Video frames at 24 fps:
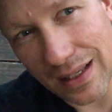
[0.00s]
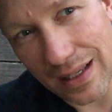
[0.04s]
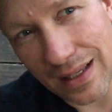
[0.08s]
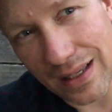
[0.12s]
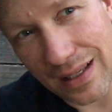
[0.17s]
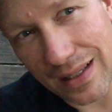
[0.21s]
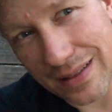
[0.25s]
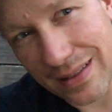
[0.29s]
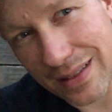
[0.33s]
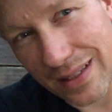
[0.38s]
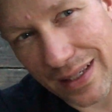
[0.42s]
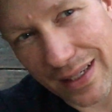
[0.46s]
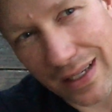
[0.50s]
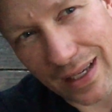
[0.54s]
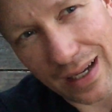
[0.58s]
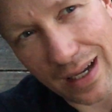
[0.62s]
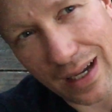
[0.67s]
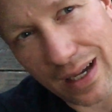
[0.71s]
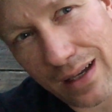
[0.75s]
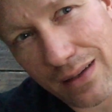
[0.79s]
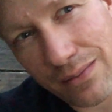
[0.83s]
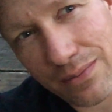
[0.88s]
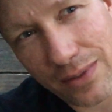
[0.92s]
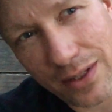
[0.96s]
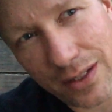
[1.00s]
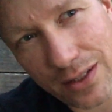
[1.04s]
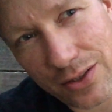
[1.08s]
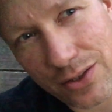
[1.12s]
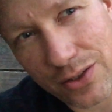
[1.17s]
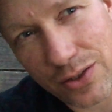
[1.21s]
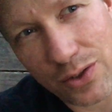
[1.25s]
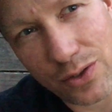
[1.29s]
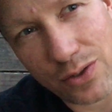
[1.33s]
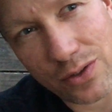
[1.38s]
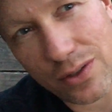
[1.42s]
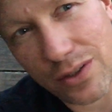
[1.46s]
is like on my
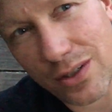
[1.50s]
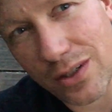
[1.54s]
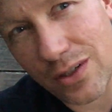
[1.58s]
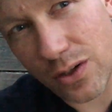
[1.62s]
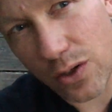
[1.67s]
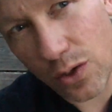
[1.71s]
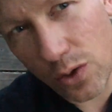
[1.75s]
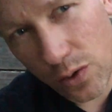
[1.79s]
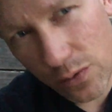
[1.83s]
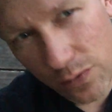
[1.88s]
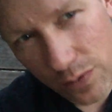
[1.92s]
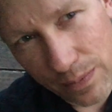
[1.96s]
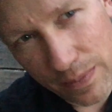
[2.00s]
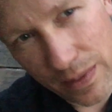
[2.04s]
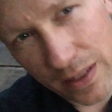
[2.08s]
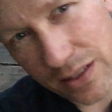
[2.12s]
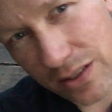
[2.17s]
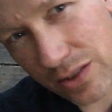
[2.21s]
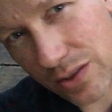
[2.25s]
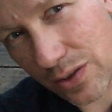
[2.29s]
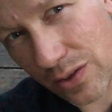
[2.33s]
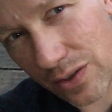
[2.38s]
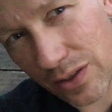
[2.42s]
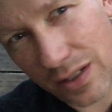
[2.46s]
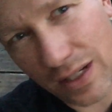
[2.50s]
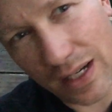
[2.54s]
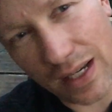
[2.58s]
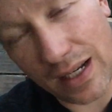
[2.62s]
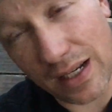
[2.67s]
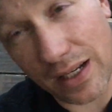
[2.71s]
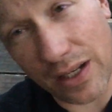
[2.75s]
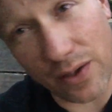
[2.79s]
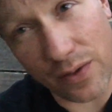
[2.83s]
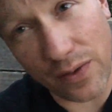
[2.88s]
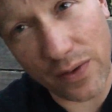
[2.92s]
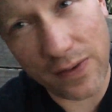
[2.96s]
shoulder, over my shoulder. I don't
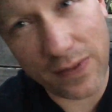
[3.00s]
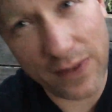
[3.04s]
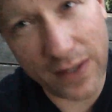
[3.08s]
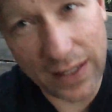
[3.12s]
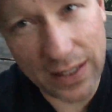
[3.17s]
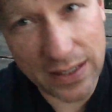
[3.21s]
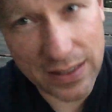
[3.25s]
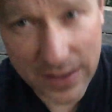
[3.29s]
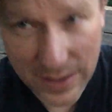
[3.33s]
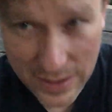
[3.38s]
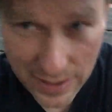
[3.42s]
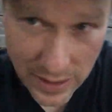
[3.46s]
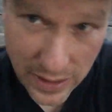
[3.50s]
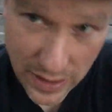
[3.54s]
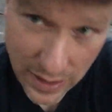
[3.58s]
know. The thing is,